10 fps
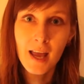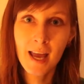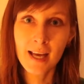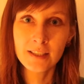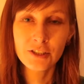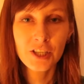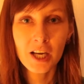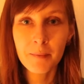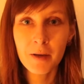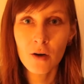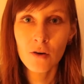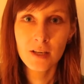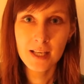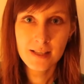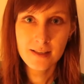and check me
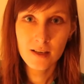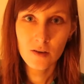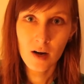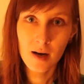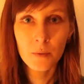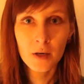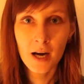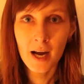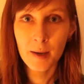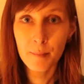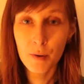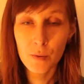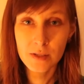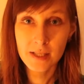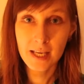on Instagram, where I am
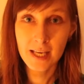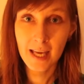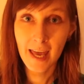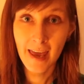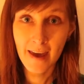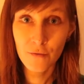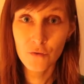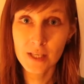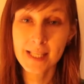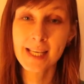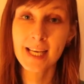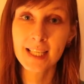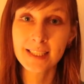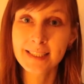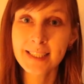posting every
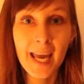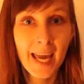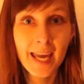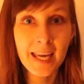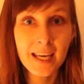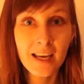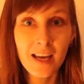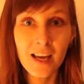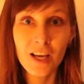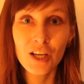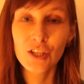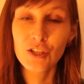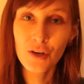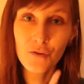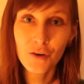single day.
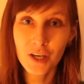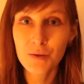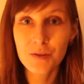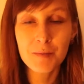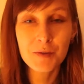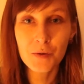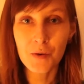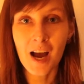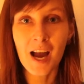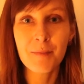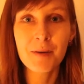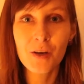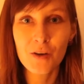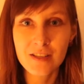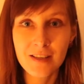Don't forget to subscribe,
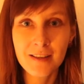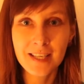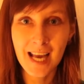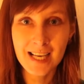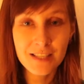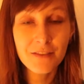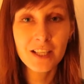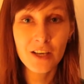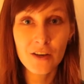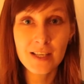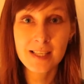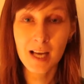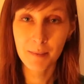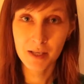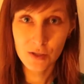because the next video is
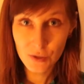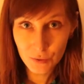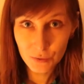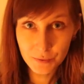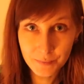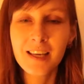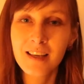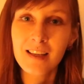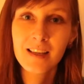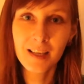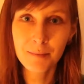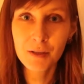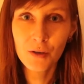coming soon. Let me